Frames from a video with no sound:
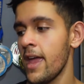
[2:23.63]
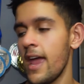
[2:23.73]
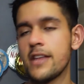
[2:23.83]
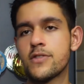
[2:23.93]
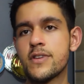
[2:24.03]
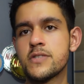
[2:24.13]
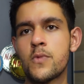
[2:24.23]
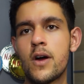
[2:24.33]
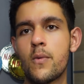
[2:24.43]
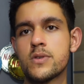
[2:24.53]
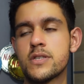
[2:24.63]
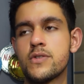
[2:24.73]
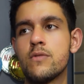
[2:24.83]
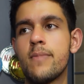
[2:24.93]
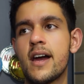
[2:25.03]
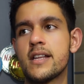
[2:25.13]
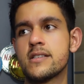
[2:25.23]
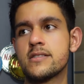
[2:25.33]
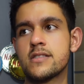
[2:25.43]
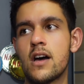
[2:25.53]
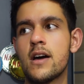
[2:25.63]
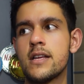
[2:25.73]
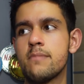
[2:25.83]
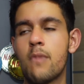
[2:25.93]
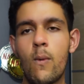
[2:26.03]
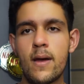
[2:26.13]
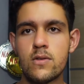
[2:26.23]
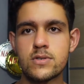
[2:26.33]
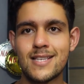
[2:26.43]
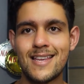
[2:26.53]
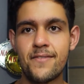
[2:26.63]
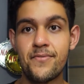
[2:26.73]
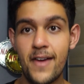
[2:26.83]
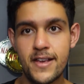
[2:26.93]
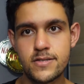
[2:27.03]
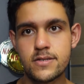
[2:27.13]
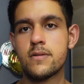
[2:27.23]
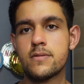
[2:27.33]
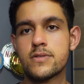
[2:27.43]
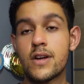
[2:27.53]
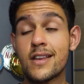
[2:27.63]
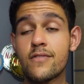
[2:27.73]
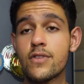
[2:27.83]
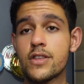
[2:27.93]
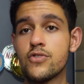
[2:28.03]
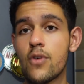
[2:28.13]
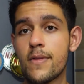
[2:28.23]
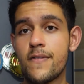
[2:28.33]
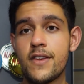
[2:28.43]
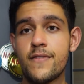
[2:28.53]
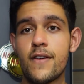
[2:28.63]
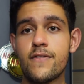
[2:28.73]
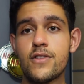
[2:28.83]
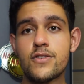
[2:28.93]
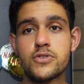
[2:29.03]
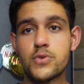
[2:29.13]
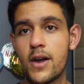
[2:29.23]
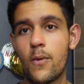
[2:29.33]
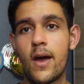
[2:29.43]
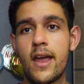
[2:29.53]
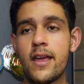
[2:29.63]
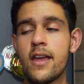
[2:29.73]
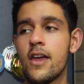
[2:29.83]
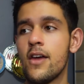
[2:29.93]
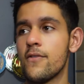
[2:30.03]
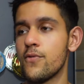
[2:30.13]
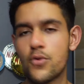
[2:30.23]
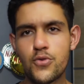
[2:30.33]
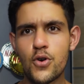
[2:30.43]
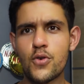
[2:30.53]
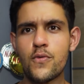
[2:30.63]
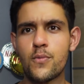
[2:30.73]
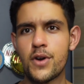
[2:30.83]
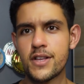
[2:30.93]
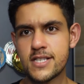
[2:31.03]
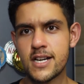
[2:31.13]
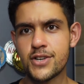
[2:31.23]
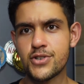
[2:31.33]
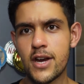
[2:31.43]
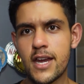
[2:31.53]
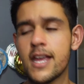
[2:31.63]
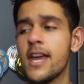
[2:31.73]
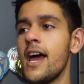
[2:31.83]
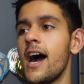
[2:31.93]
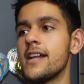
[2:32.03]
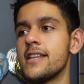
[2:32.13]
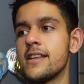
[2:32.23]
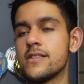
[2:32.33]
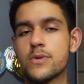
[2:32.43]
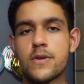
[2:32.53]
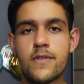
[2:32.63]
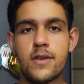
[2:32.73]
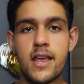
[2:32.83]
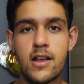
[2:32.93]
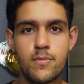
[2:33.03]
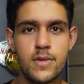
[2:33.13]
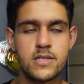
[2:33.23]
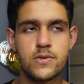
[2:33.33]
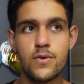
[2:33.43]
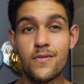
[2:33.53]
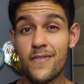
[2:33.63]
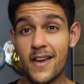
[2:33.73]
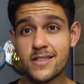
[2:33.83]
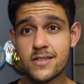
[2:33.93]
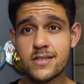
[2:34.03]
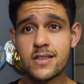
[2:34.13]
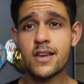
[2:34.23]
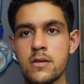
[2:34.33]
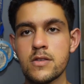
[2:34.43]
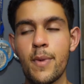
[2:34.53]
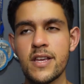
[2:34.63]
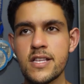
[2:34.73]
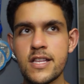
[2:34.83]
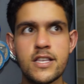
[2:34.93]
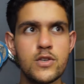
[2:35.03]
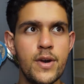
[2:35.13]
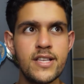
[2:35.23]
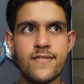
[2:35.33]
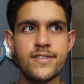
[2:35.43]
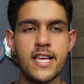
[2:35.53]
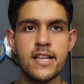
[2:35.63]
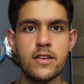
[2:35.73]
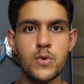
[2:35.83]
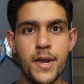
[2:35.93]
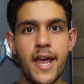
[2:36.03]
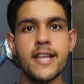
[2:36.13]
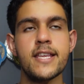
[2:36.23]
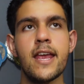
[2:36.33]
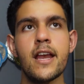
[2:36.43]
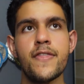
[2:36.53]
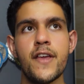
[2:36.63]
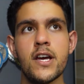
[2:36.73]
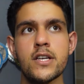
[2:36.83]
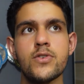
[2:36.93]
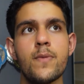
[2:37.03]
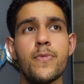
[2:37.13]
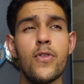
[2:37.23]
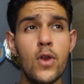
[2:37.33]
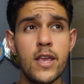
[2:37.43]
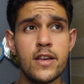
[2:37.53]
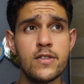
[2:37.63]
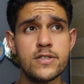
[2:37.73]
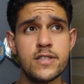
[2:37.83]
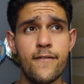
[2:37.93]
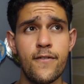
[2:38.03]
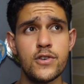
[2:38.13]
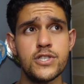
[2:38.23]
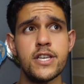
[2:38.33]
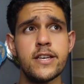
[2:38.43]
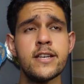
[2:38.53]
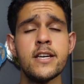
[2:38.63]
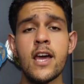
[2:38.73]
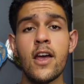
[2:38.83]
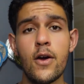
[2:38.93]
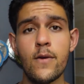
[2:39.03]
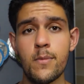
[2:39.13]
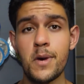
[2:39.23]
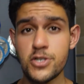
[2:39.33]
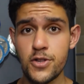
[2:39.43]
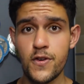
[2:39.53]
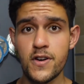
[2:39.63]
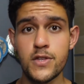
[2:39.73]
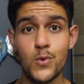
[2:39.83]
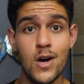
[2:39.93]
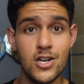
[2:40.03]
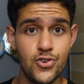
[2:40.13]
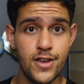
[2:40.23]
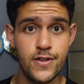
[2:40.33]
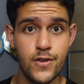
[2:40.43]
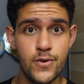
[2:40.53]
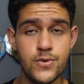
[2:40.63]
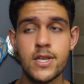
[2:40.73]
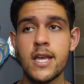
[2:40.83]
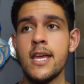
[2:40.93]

And the reason why it wasn't too bad is because I did my weight loss in phases. So I didn't really drop the 55 kilos straight away, full throttle from when I started training. I did it sort of in increments or in phases. So basically in 2017 to 2018, I think I dropped 30 kilos in that first year, going from 130 to 100 kilos.